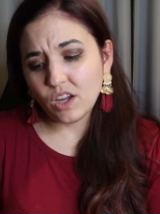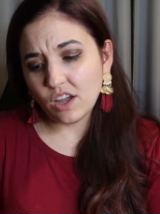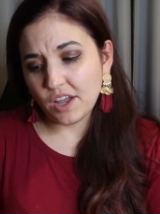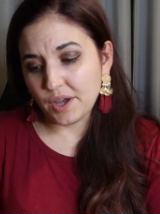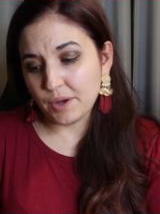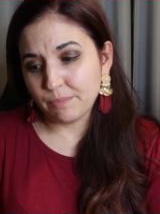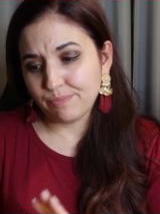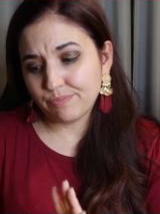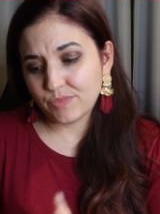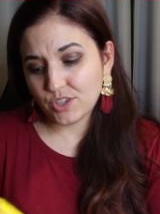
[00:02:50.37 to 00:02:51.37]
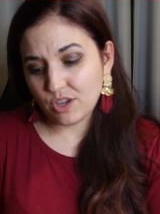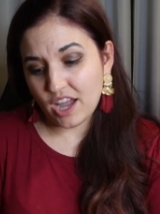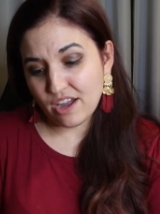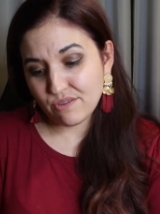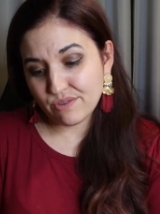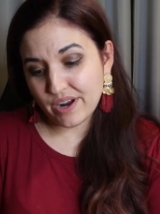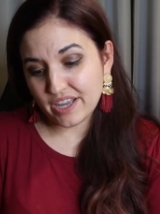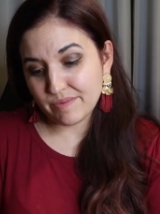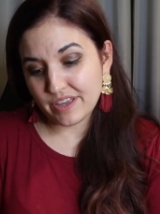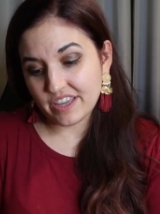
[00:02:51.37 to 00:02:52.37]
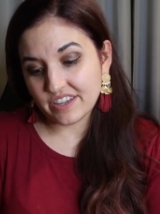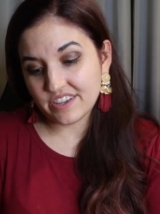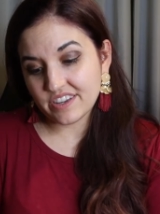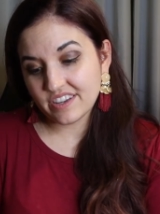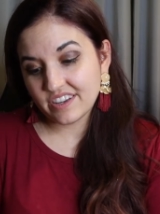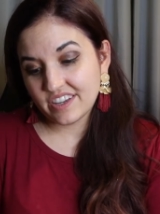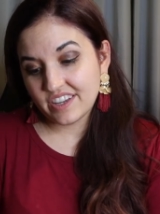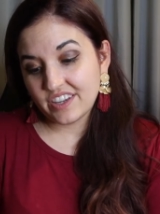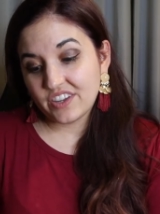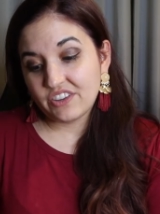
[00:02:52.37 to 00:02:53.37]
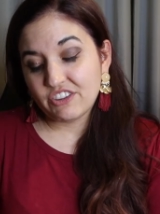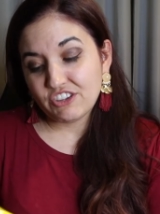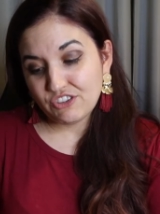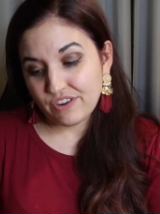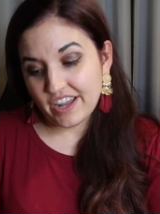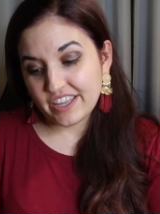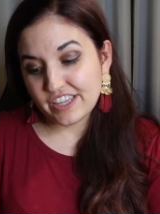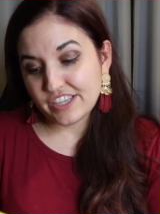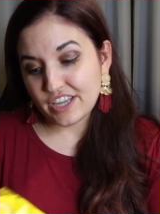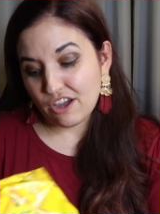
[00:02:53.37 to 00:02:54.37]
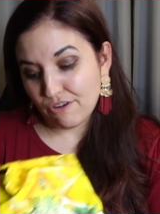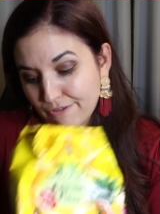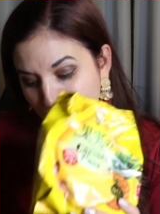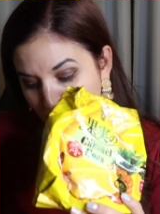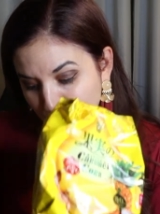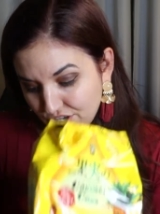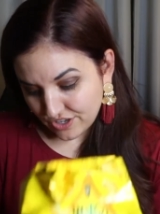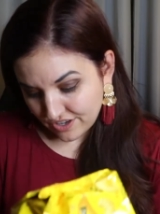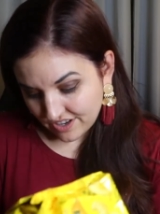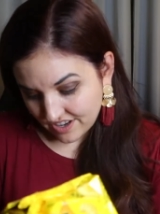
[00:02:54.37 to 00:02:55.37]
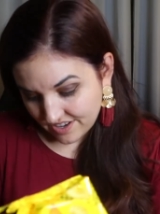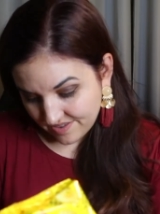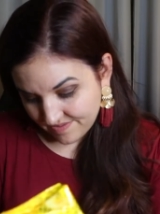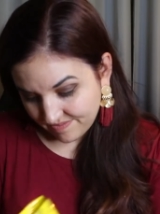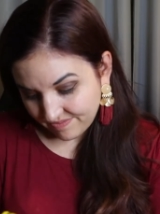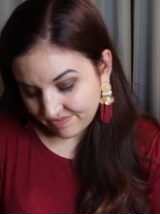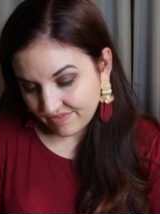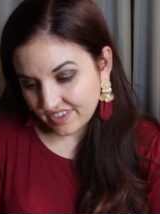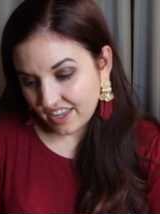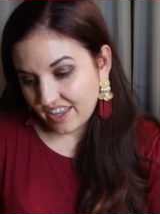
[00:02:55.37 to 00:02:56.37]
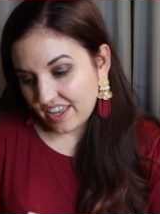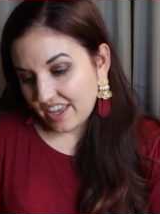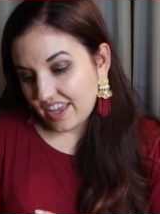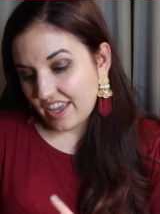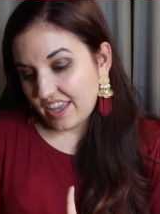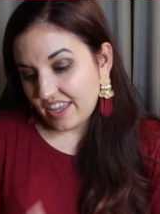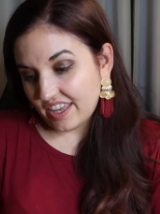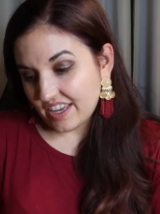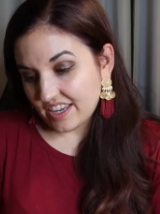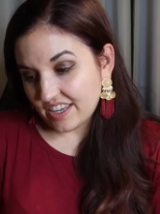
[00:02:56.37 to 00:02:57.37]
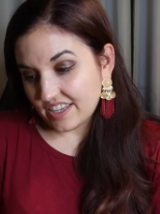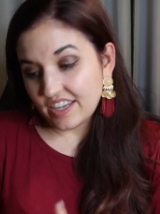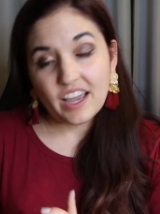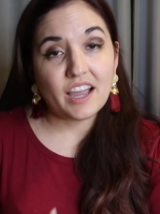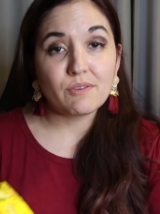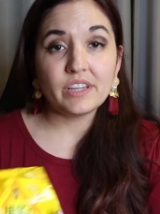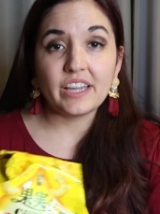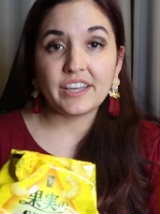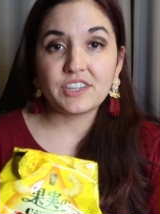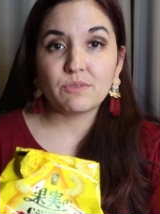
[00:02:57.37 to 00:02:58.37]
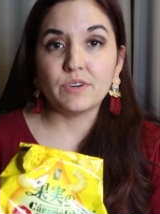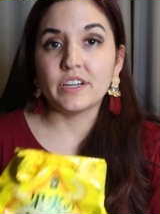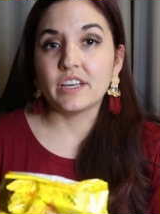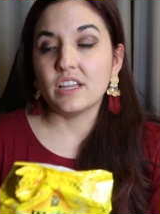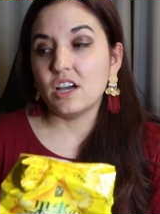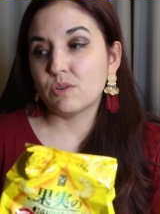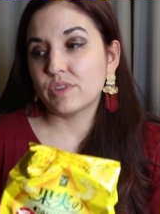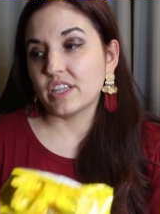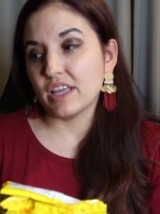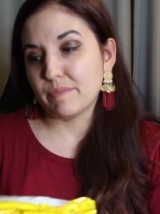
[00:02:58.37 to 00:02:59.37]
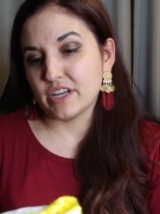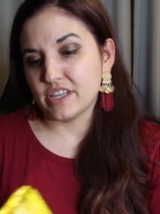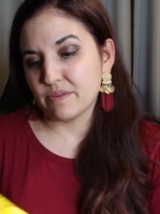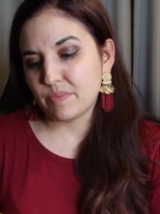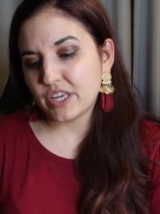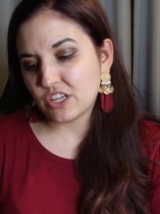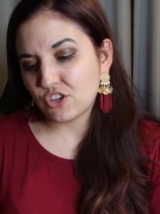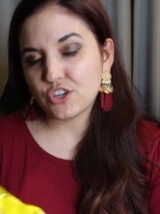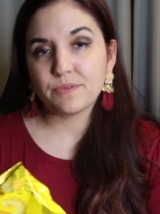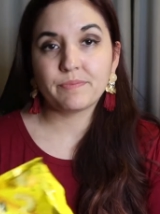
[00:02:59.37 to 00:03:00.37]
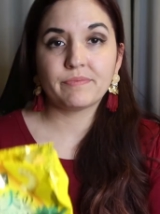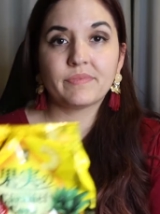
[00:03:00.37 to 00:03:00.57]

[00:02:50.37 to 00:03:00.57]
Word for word: Um, so I would recommend trying these out for sure. And yeah, I really like this one along with the lemon and the peach.